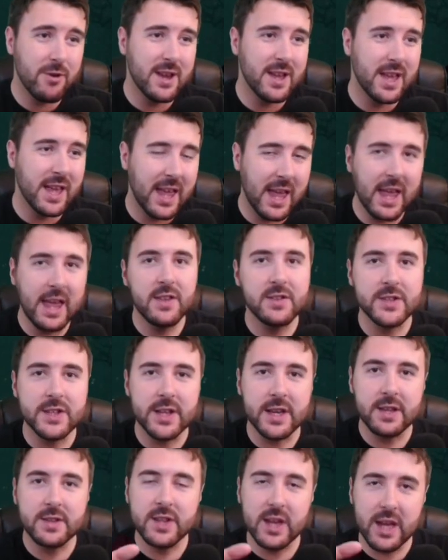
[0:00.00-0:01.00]
very
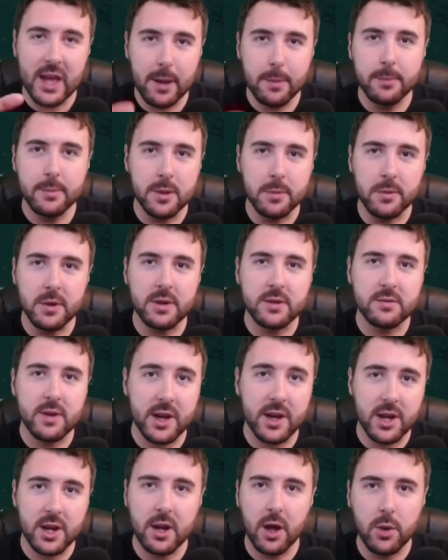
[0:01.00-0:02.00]
easy to implement
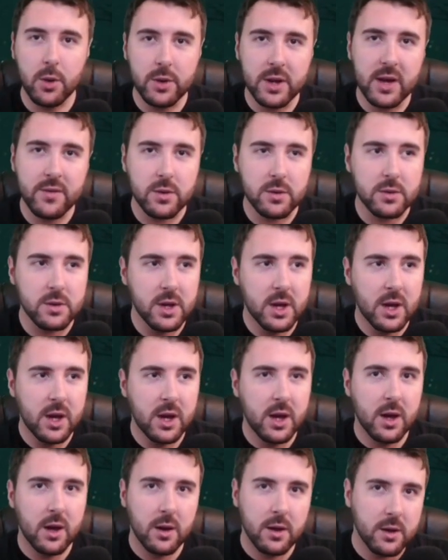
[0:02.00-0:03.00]
at a low level.
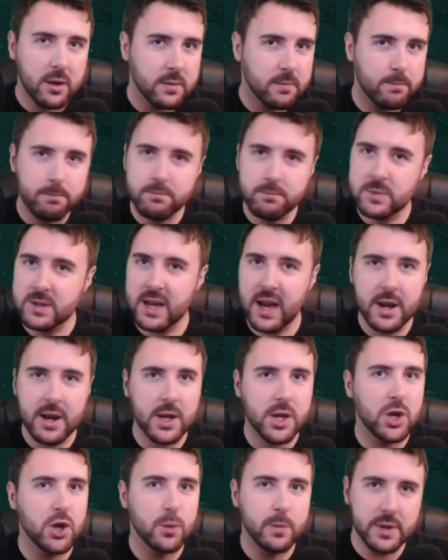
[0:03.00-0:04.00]

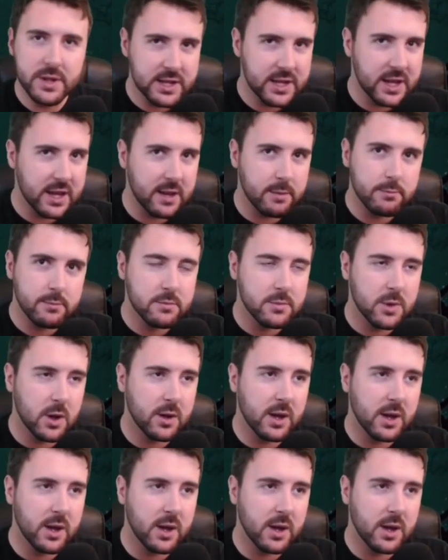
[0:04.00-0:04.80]
Get a human team,